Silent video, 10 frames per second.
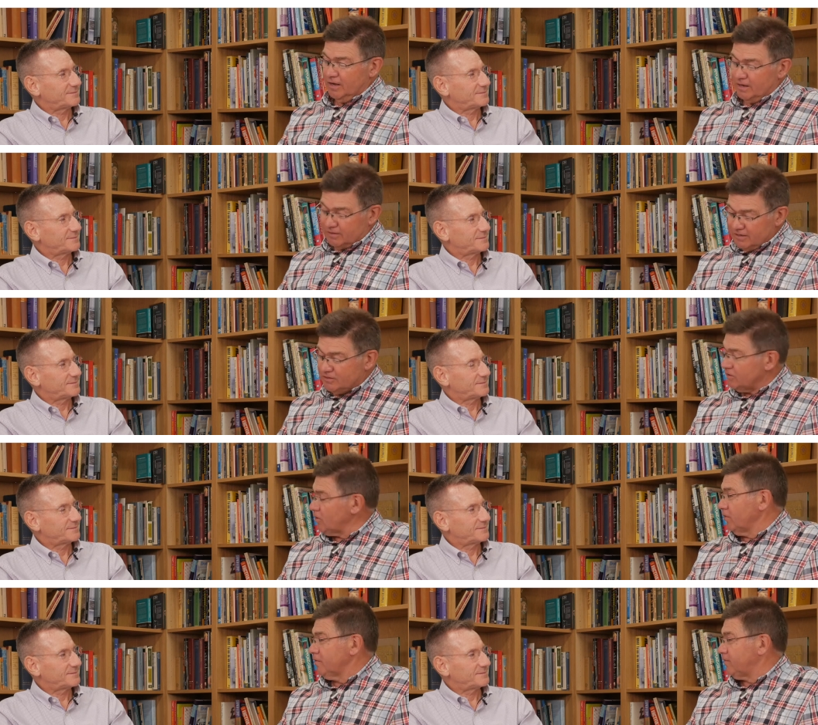Speaker 1: it isn't
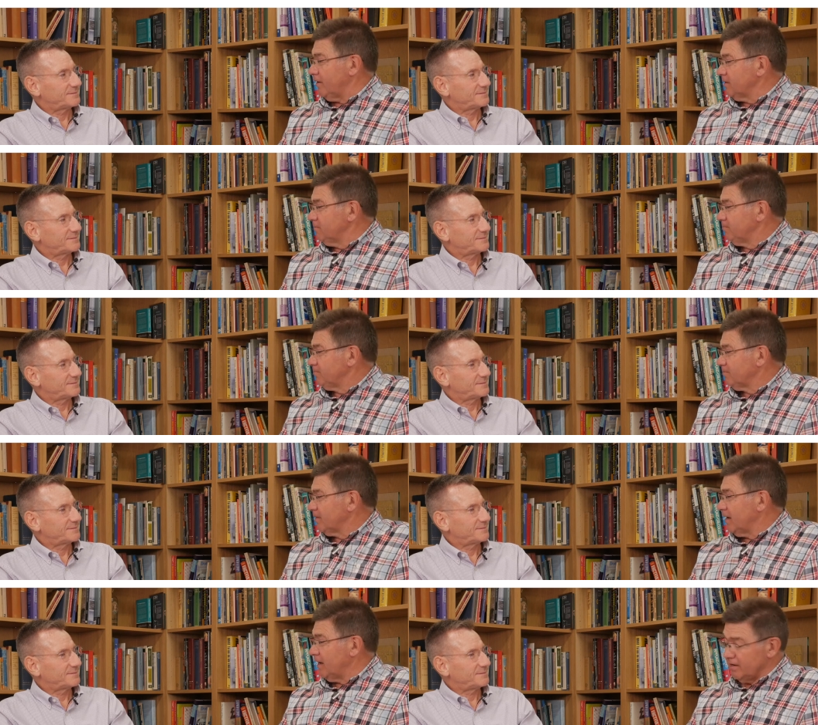on the file.
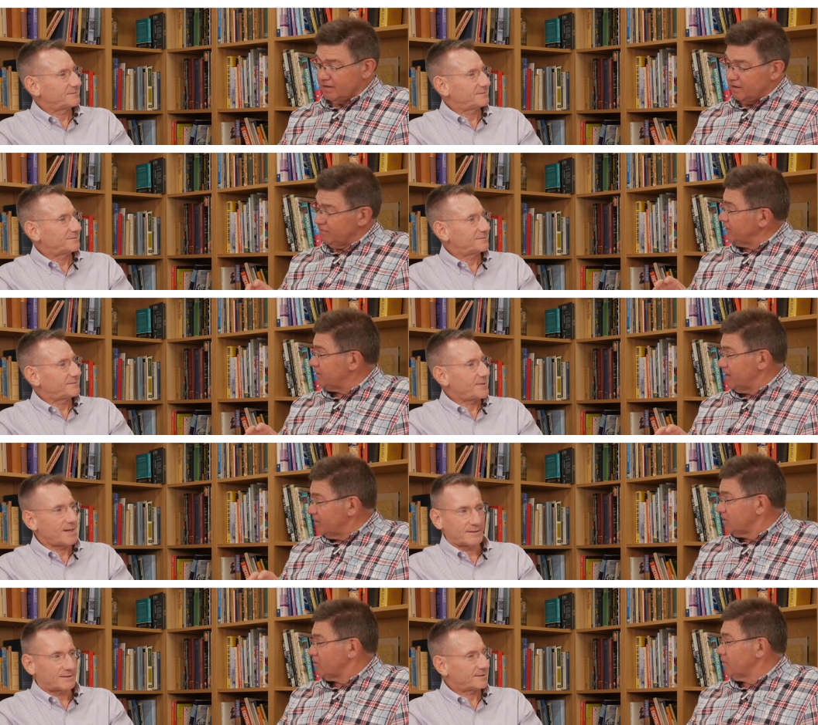And if it
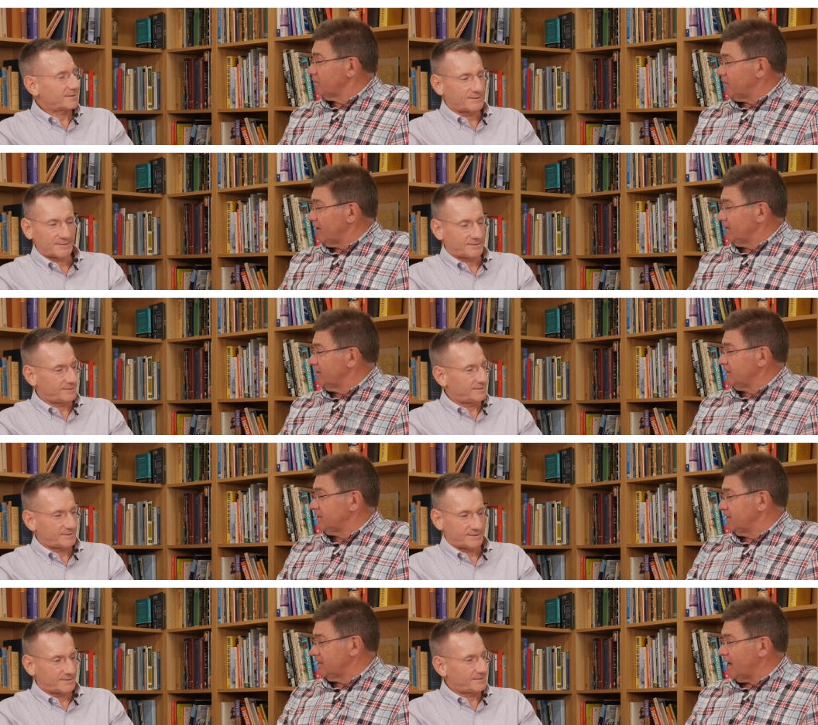yep. not on the file, it
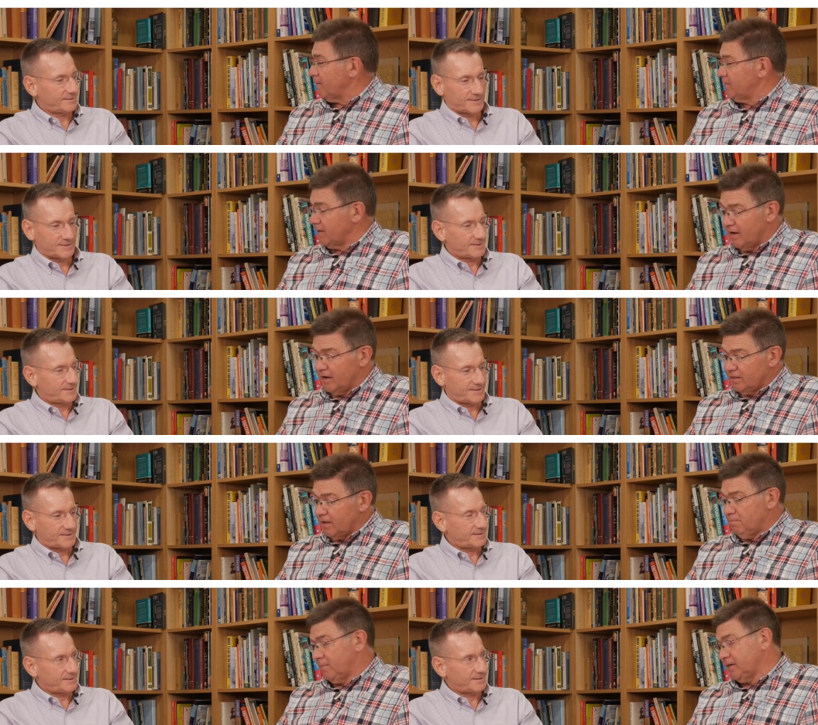didn't happen.
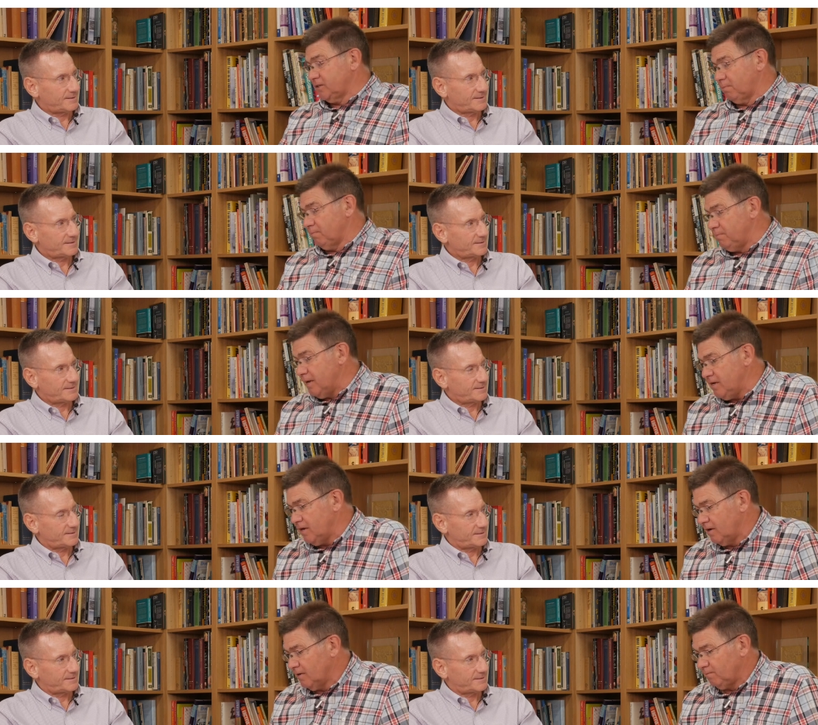There might
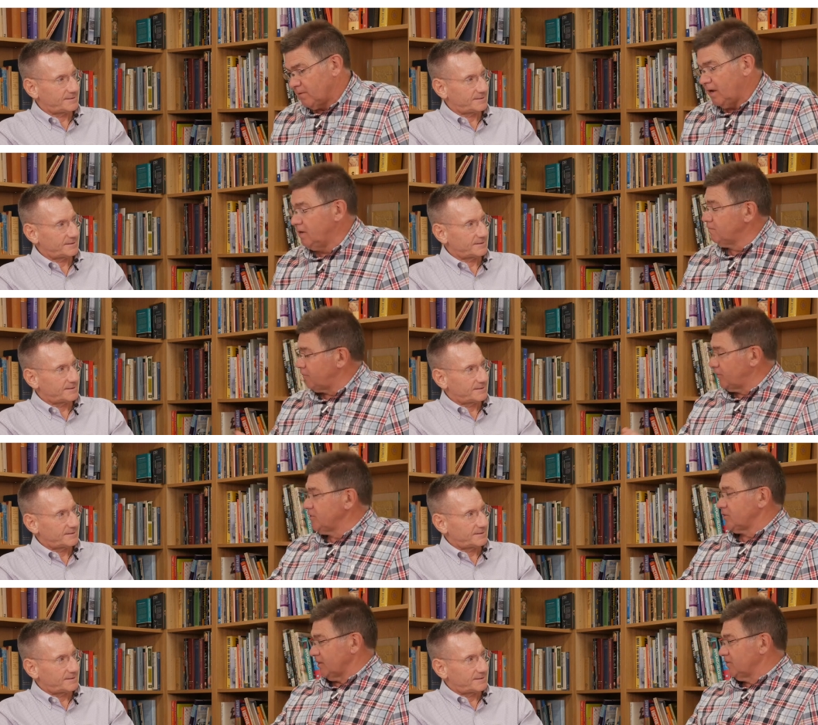be
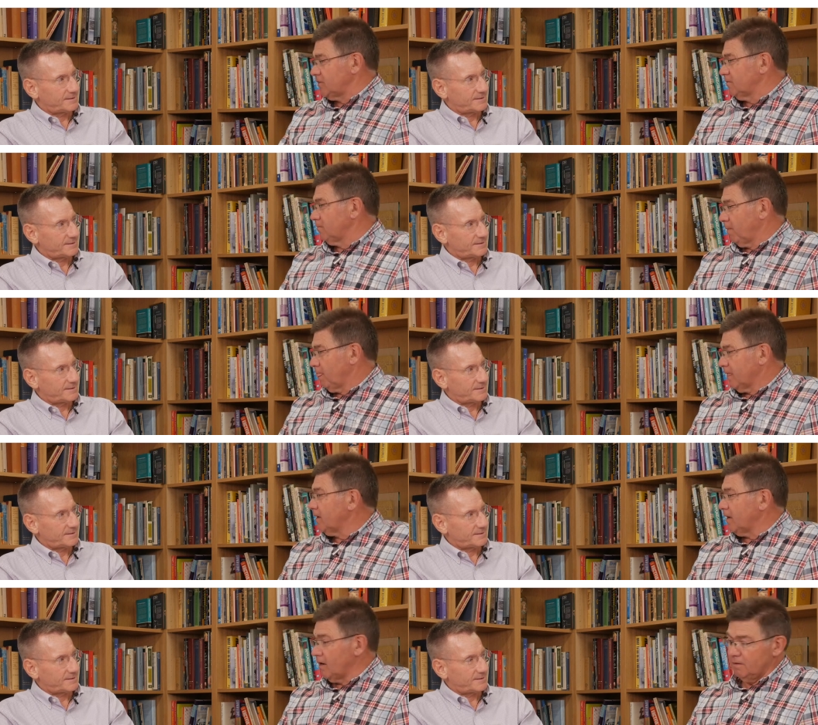inferences
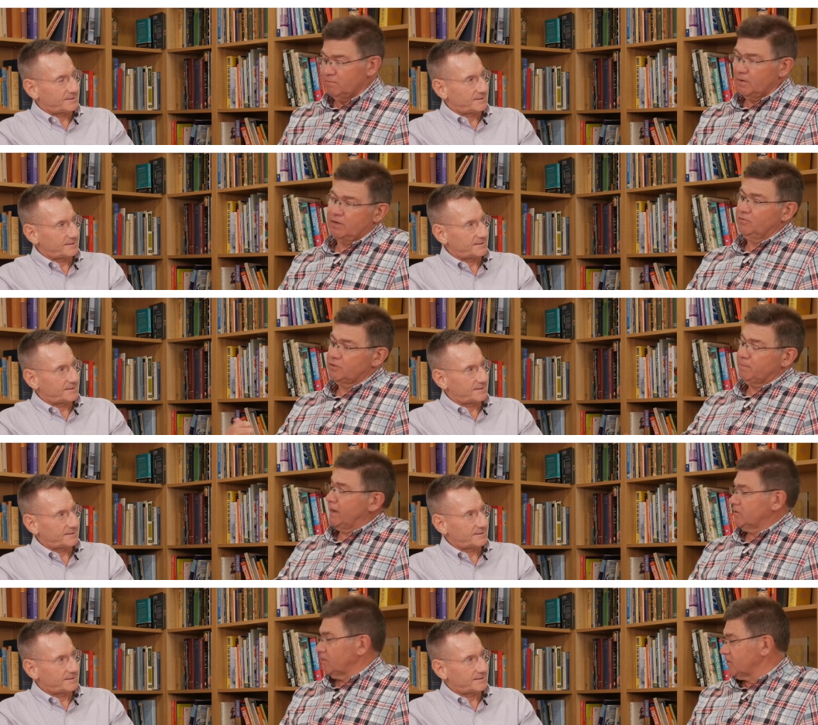um, in
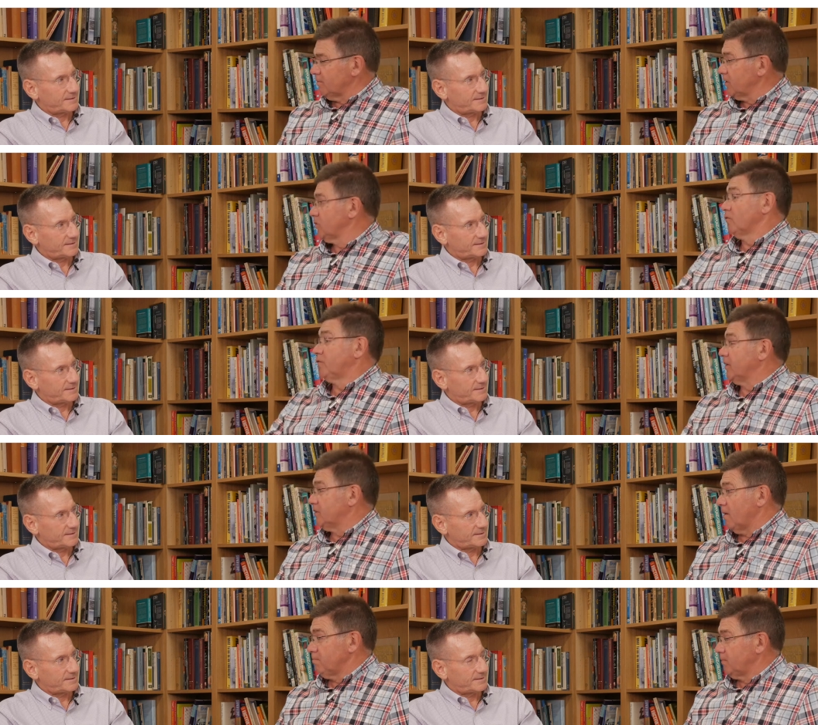respect of something. So, for
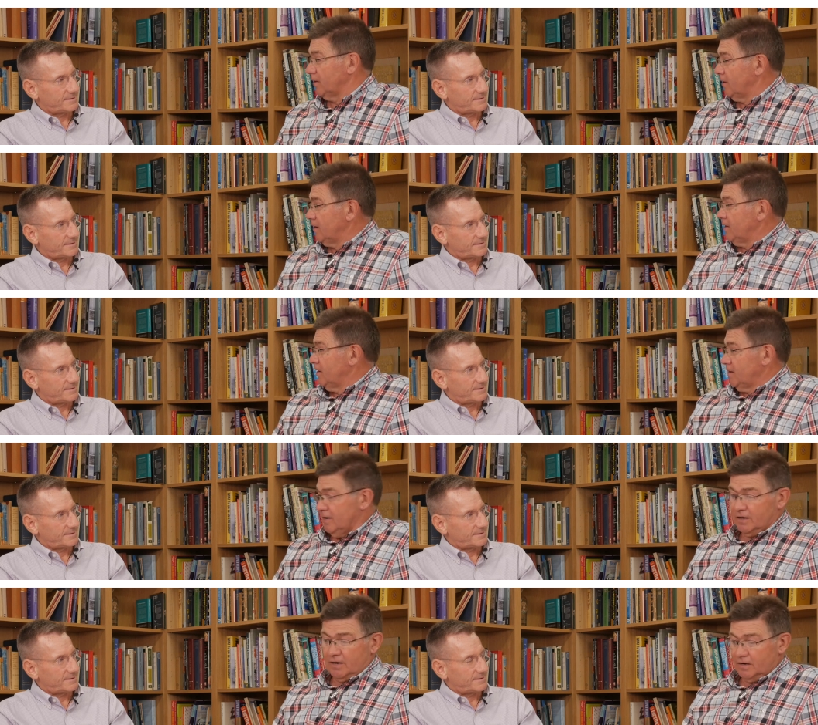example,
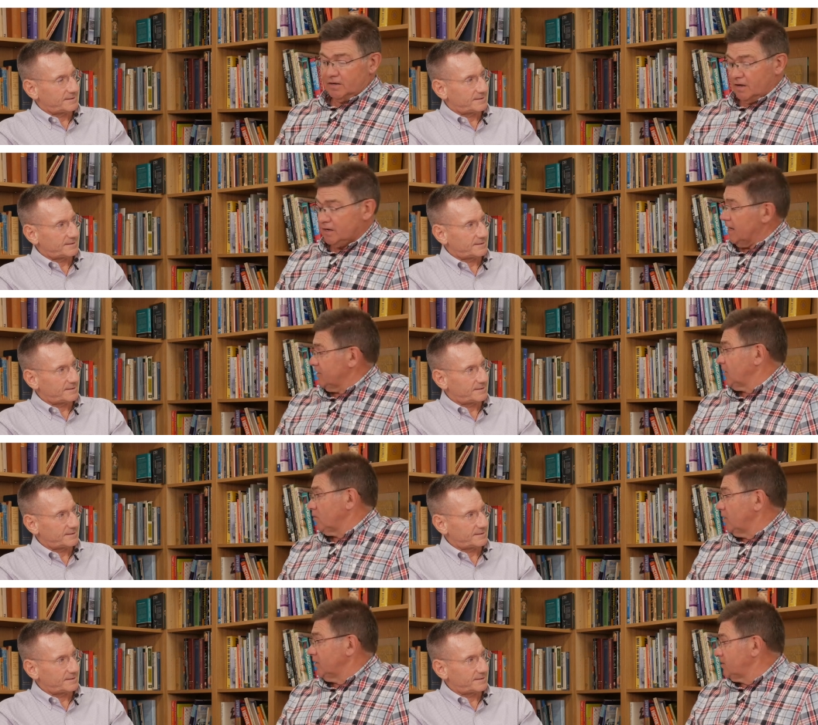a, a, a classic
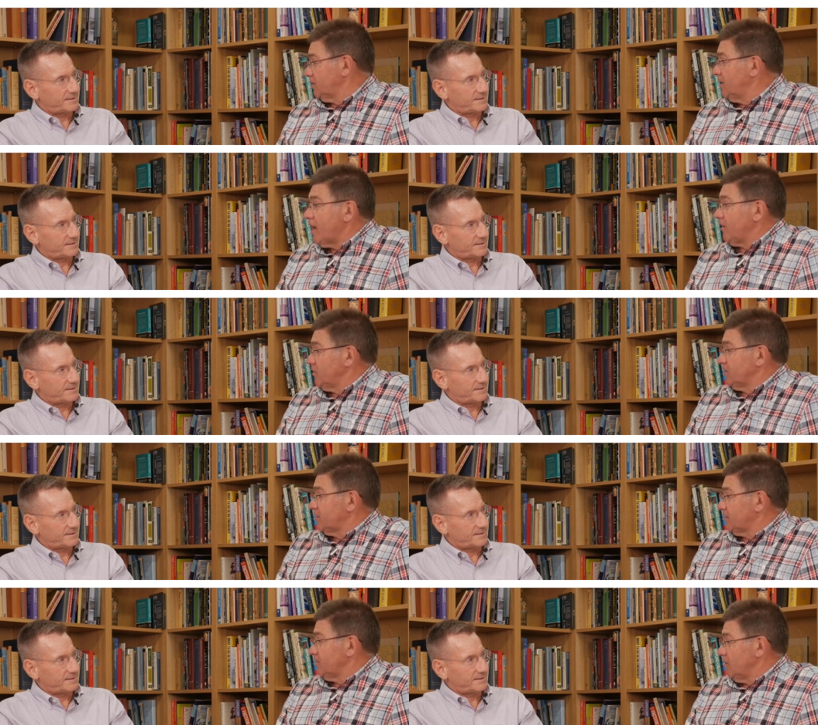one is
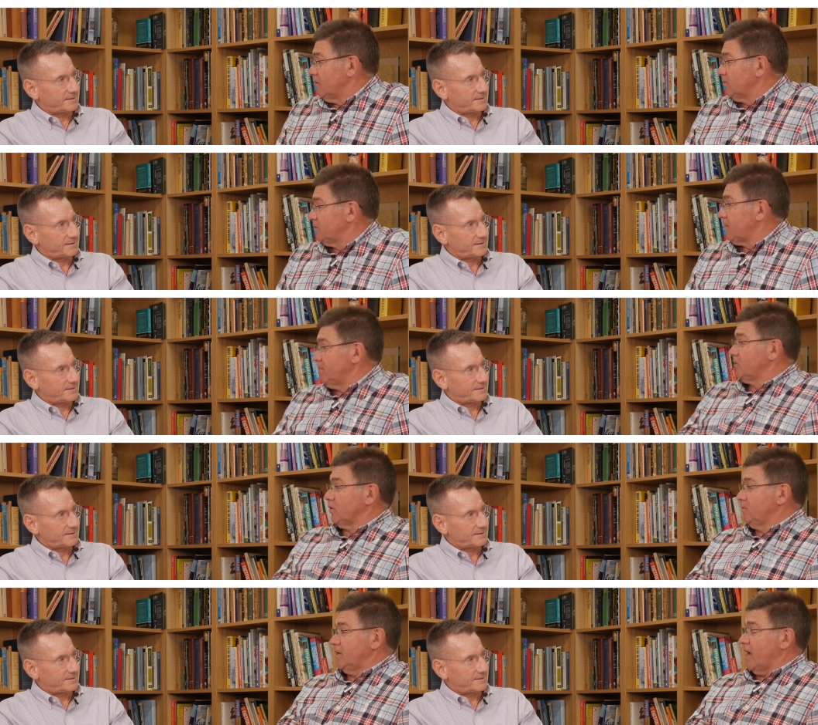inheritance. You know, somebody's
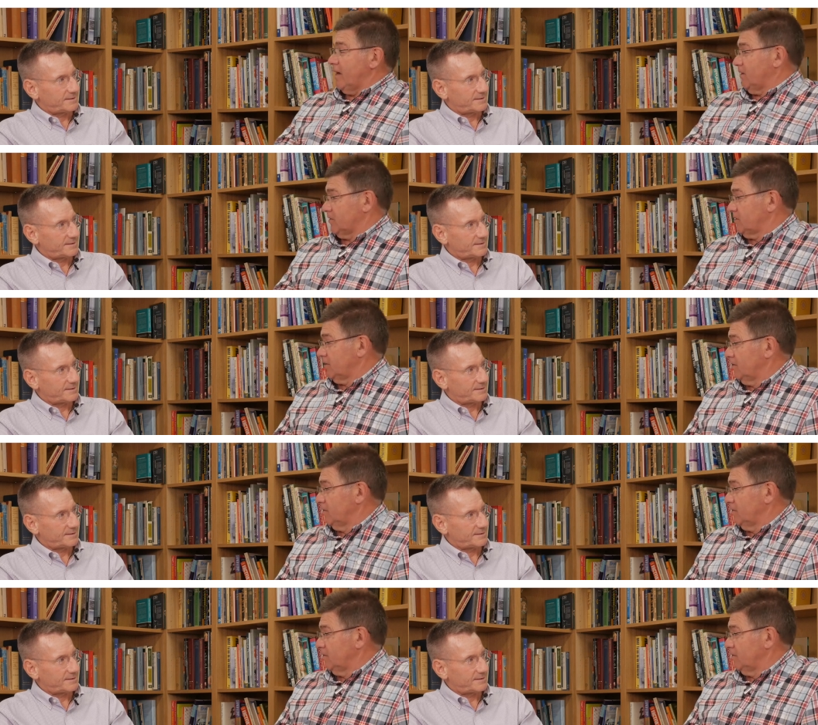going to inherit